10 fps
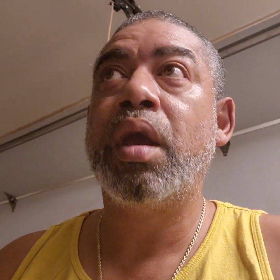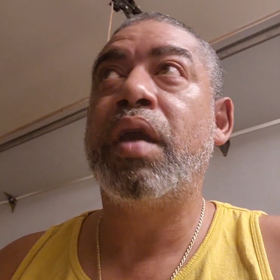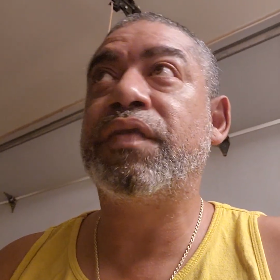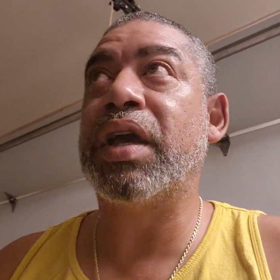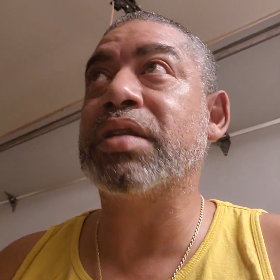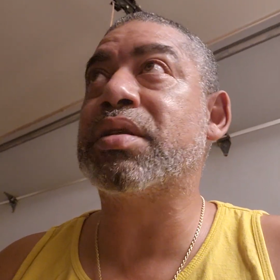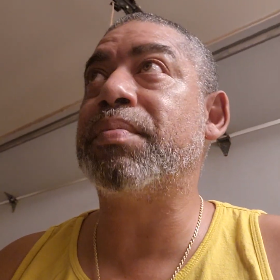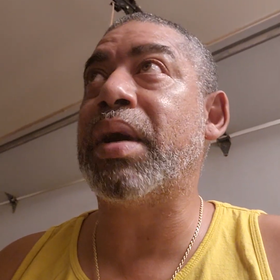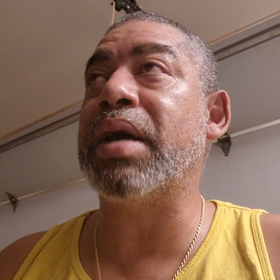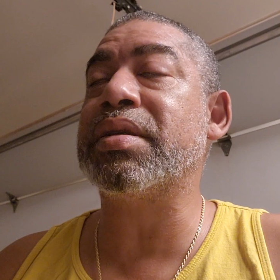if that's the
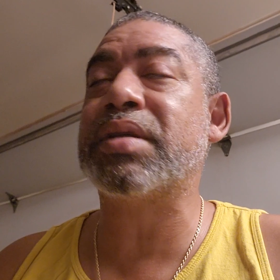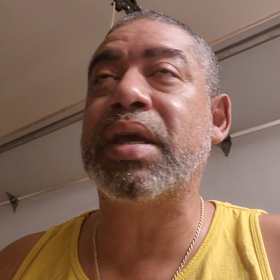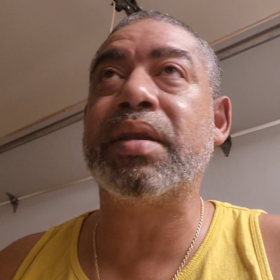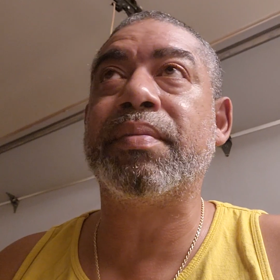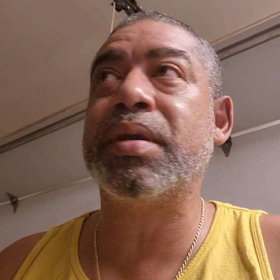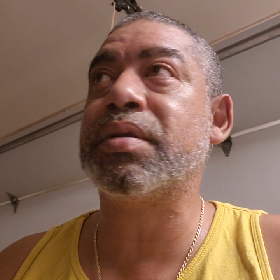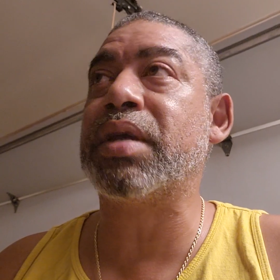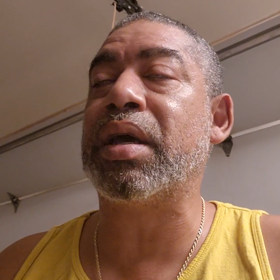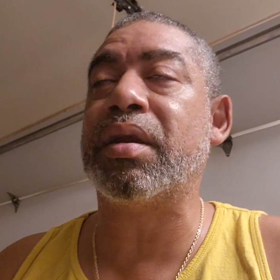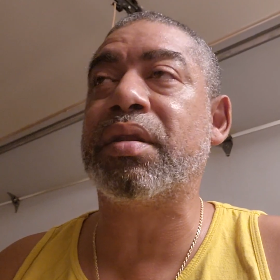mindset and the
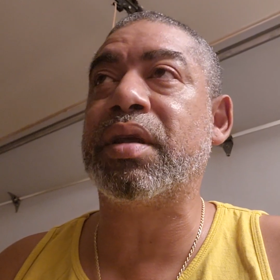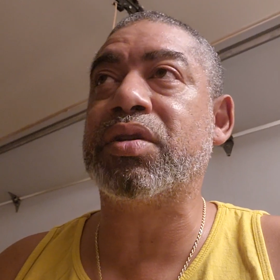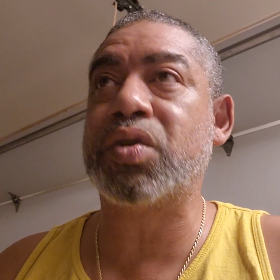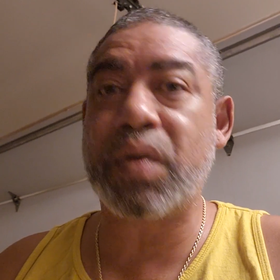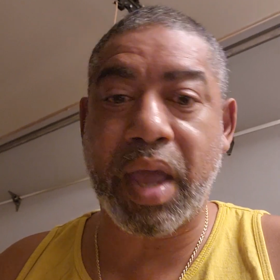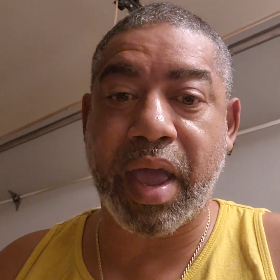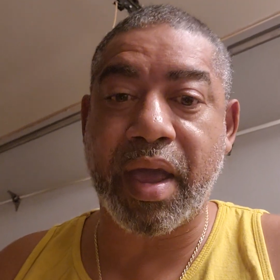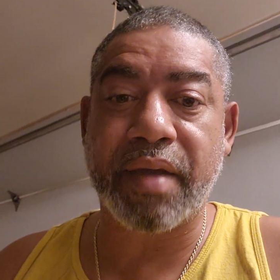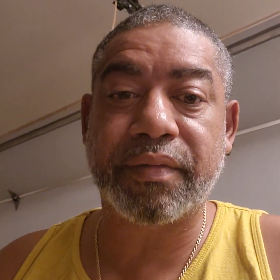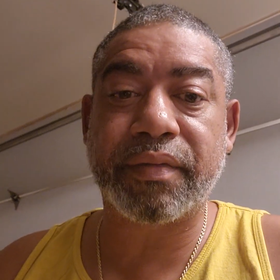mentality that you
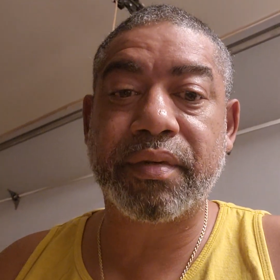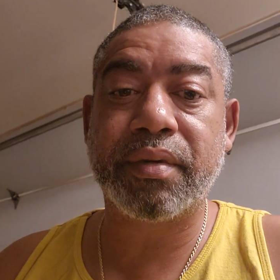have